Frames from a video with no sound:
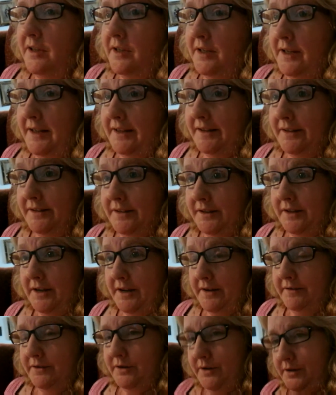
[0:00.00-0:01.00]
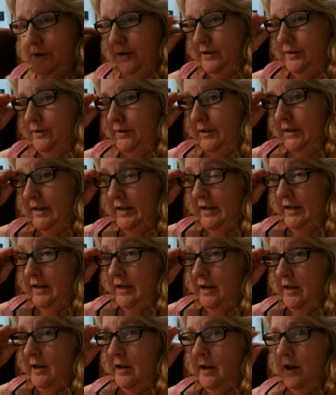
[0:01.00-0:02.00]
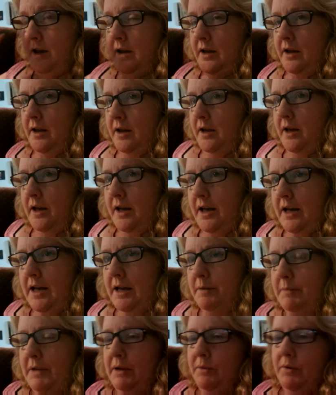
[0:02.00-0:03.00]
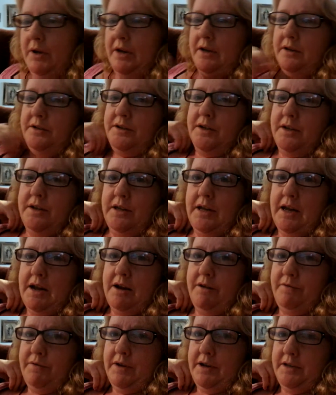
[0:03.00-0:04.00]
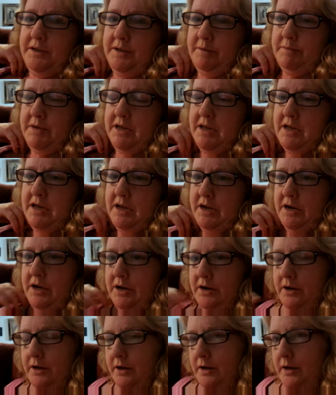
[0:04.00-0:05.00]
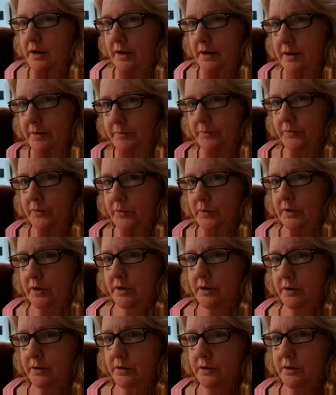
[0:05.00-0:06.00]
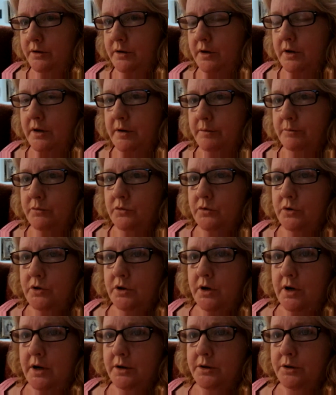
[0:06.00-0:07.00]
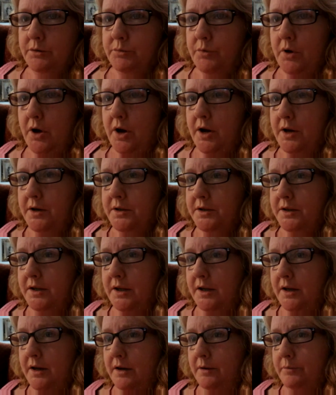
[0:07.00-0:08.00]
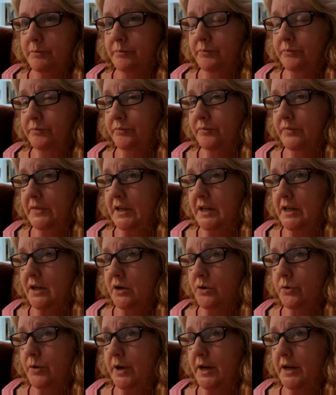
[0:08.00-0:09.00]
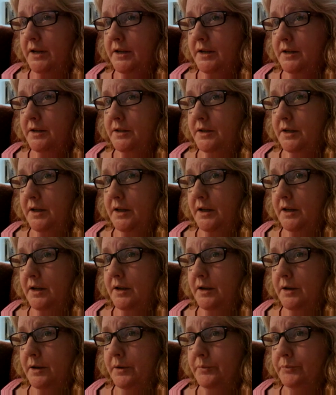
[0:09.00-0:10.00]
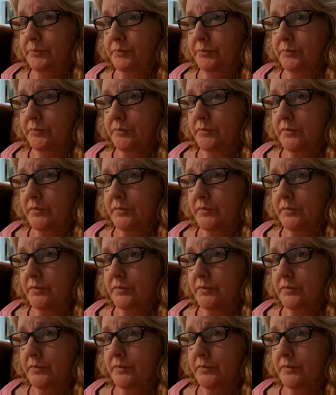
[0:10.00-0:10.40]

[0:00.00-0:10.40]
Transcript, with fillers: Uh, good afternoon. Um, I wanted to clarify something here um, where um, Dr. Ross um, equated a um,